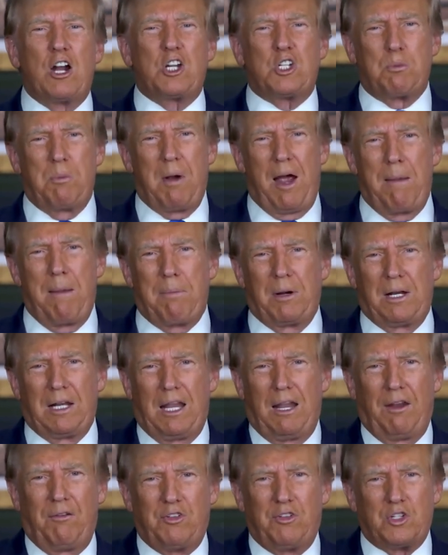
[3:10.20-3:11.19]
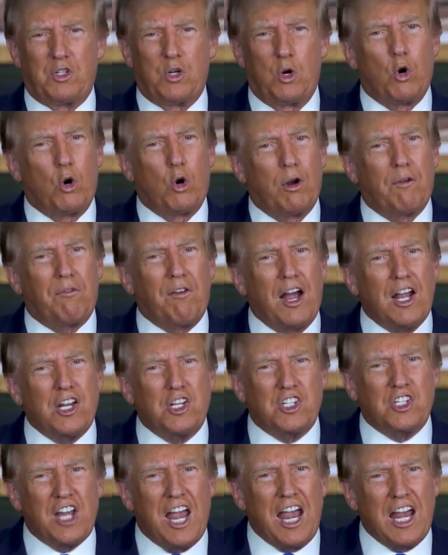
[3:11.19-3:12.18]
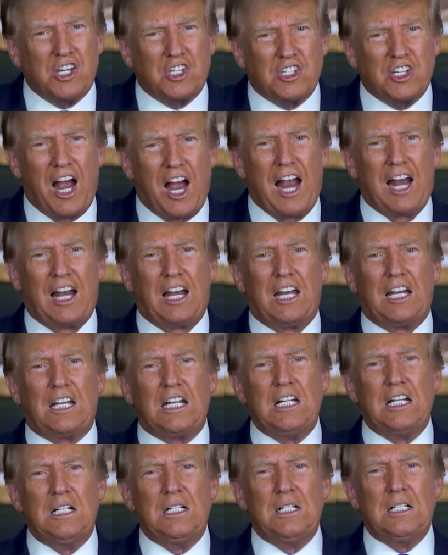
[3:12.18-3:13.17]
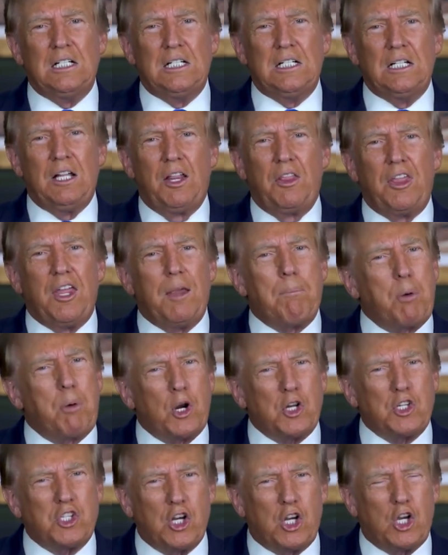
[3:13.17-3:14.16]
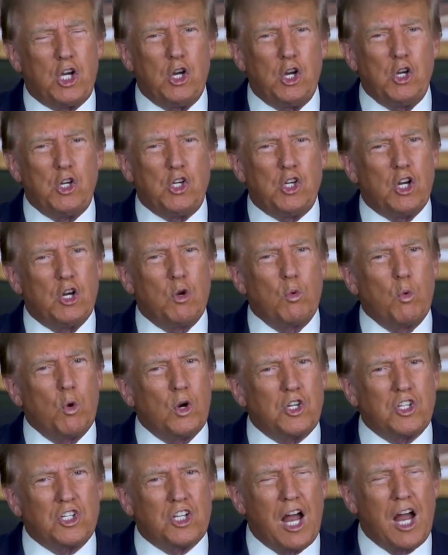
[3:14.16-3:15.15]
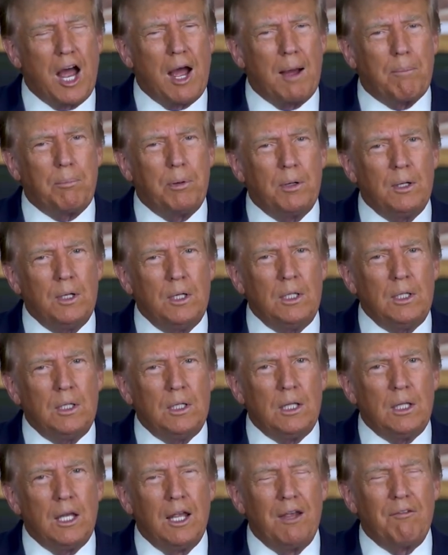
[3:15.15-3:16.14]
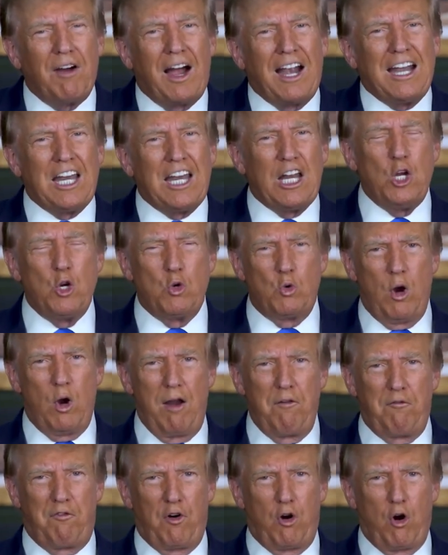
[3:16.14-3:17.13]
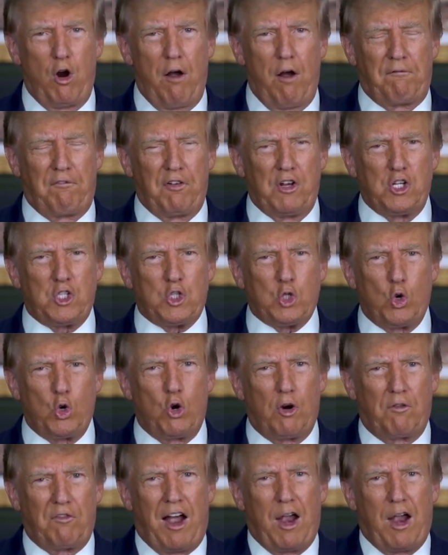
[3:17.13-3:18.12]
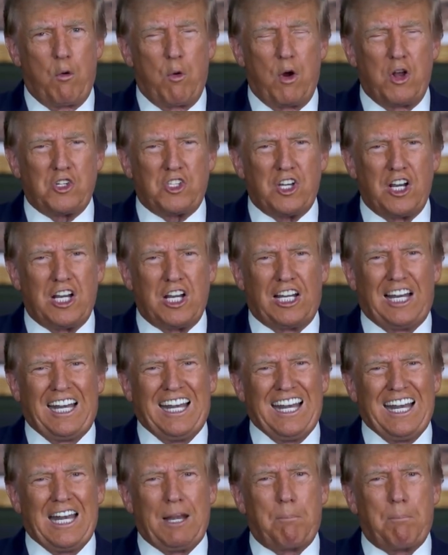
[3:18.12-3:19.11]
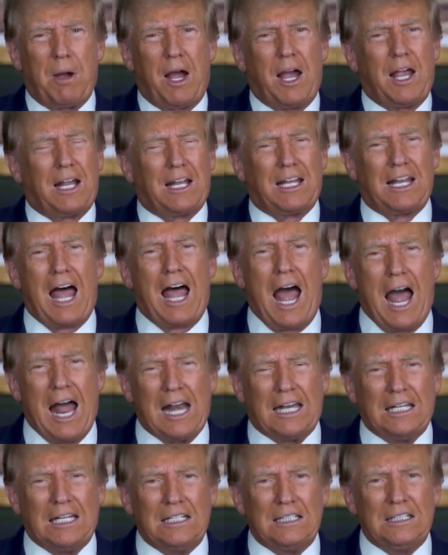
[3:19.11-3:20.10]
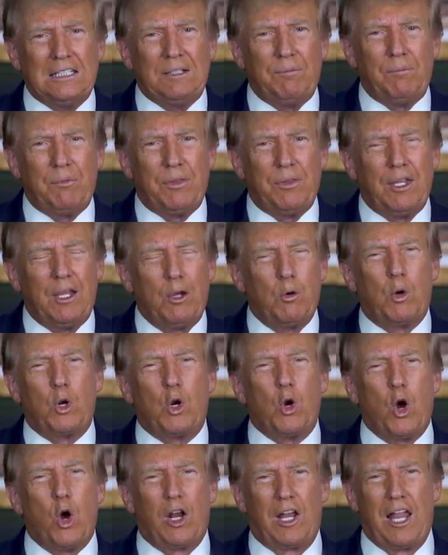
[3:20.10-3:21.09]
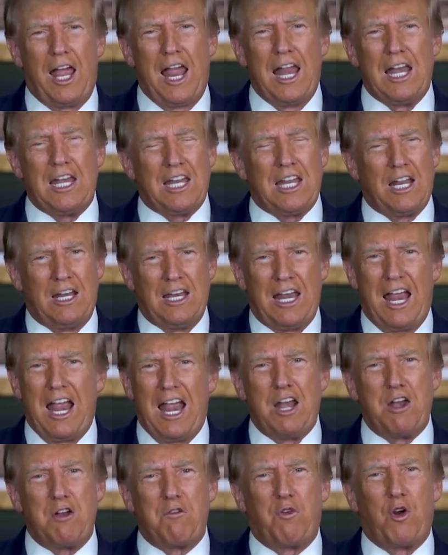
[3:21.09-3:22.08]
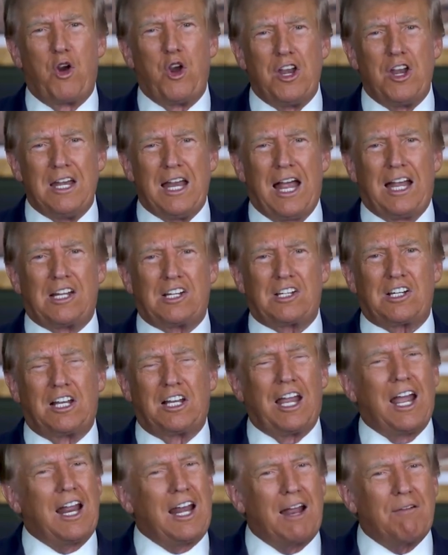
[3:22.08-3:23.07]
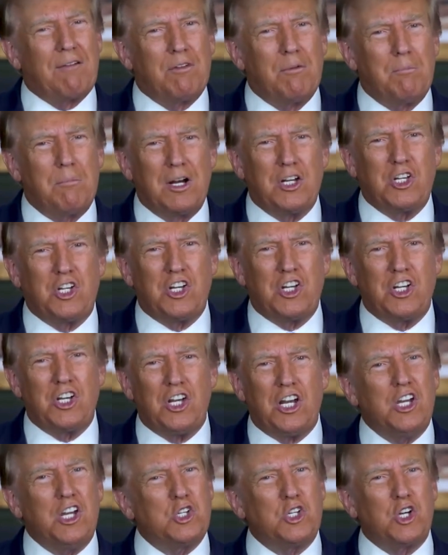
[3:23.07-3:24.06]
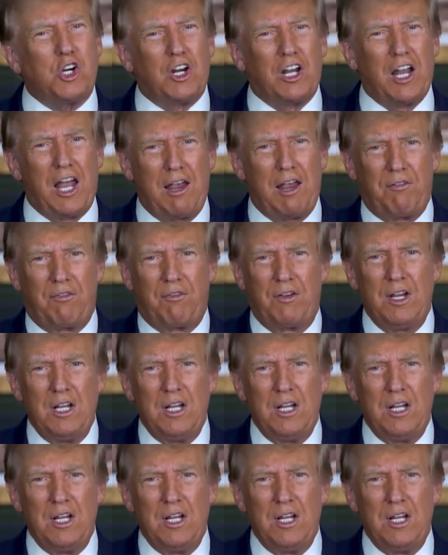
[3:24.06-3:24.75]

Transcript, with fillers: Trump commended Carlson's relentless dedication to exposing what he perceives as the hidden agendas of powerful entities. In his speech, Trump passionately expressed his frustration with what he sees as the erosion of American values and sovereignty due to the influence of globalist forces.